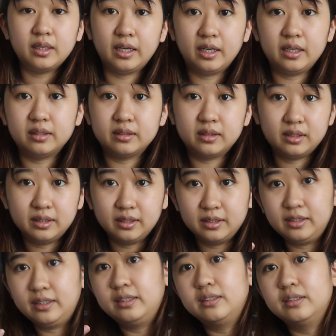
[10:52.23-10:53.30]
and
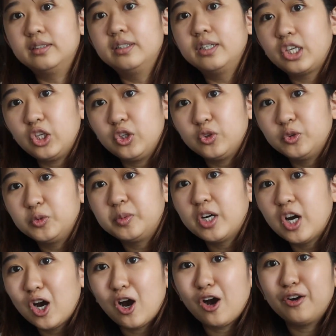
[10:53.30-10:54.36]
a little cube
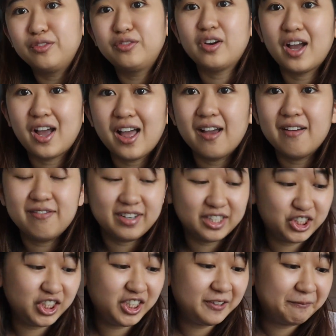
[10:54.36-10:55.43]
of
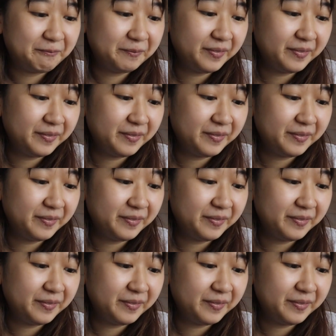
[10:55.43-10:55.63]
veggie.